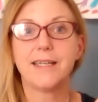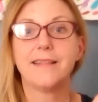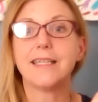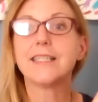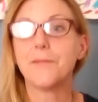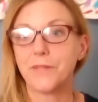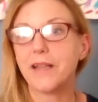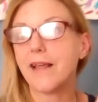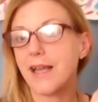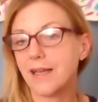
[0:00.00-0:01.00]
That's something
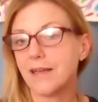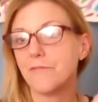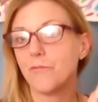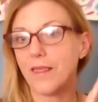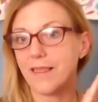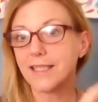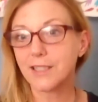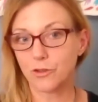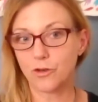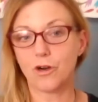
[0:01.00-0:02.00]
like what
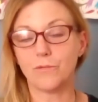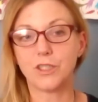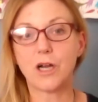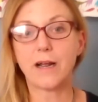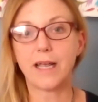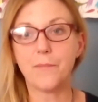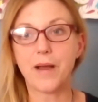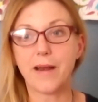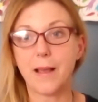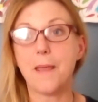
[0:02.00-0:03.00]
this girl was talking about, and